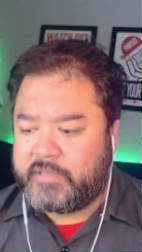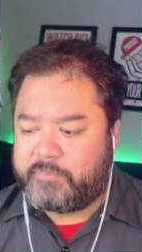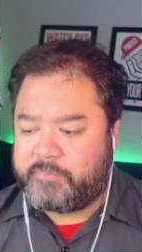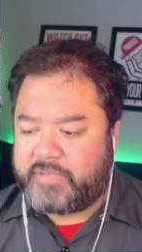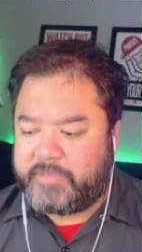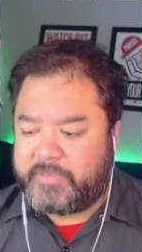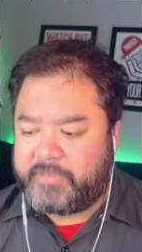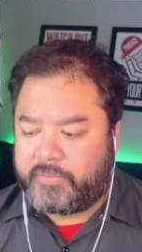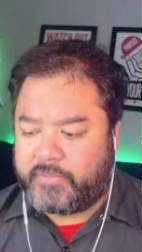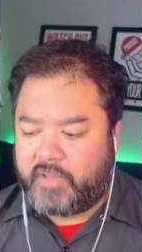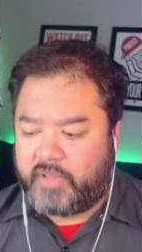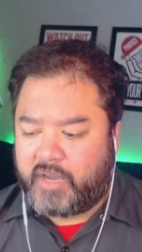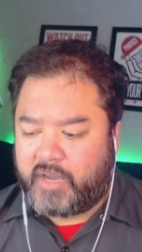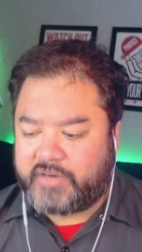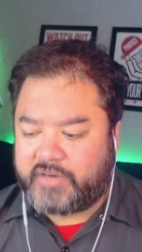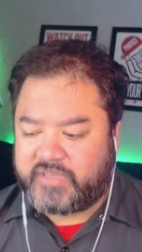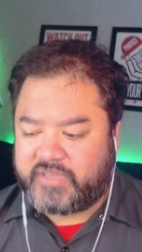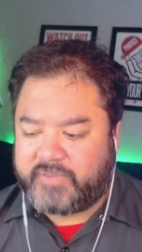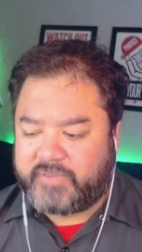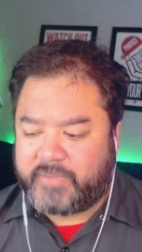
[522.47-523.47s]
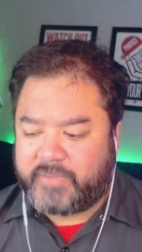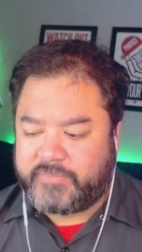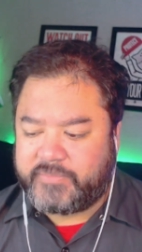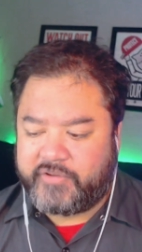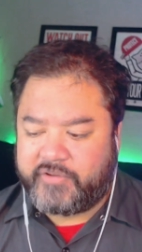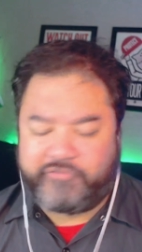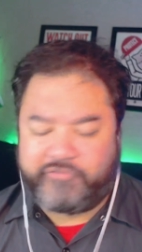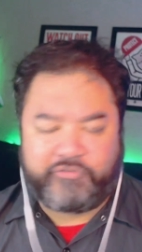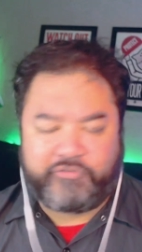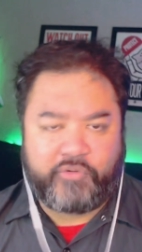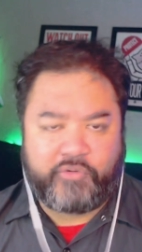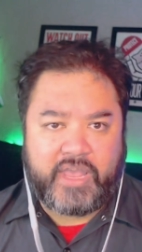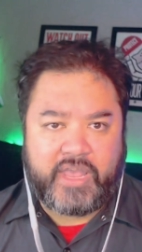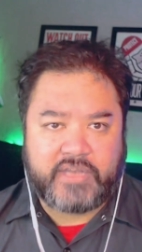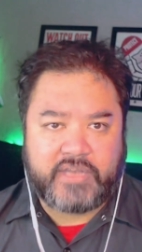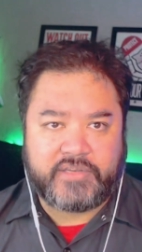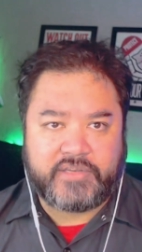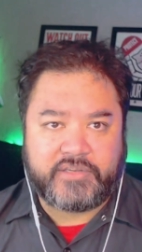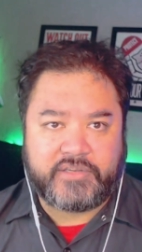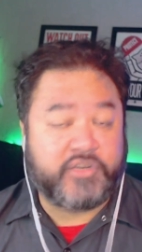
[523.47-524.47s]
people are sometimes
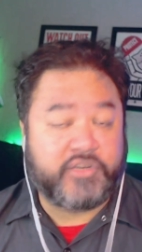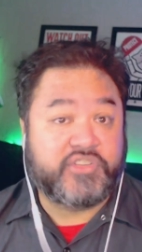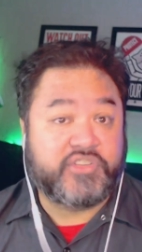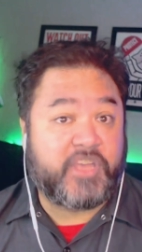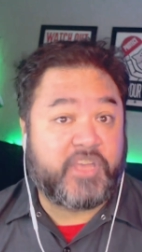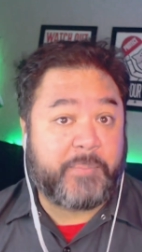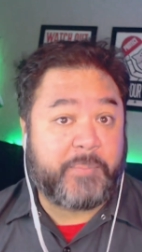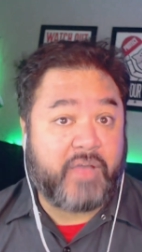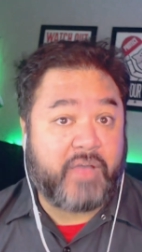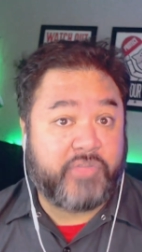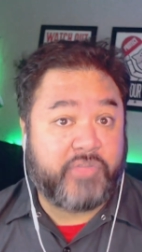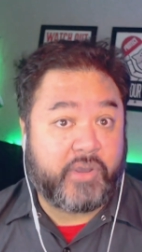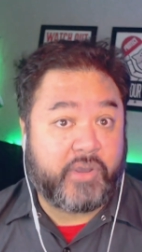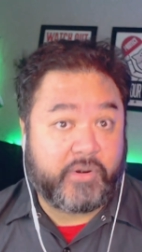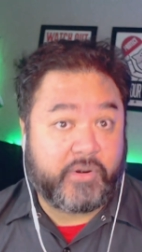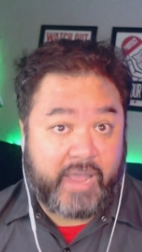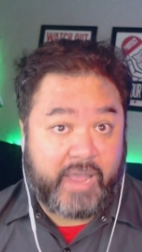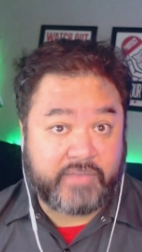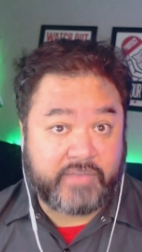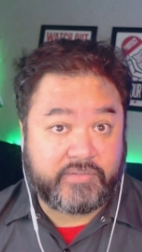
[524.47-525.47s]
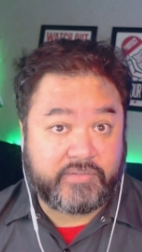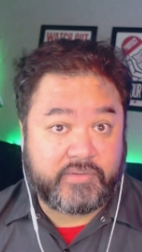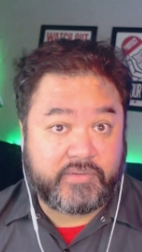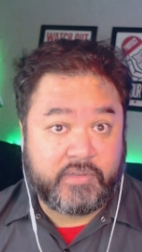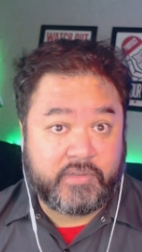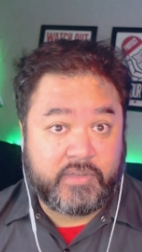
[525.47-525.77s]
afraid to just come out there and ask.